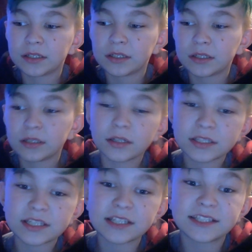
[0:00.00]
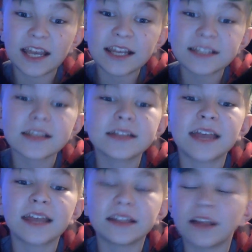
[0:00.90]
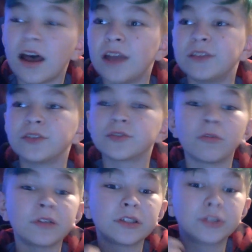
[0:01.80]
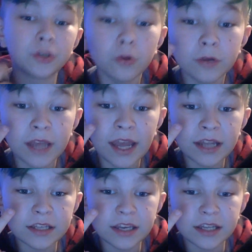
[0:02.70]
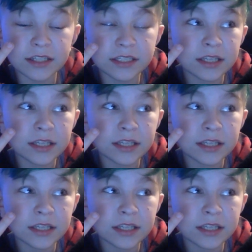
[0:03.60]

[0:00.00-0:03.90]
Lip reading: Because today's the deadline, there's only 2 candidates,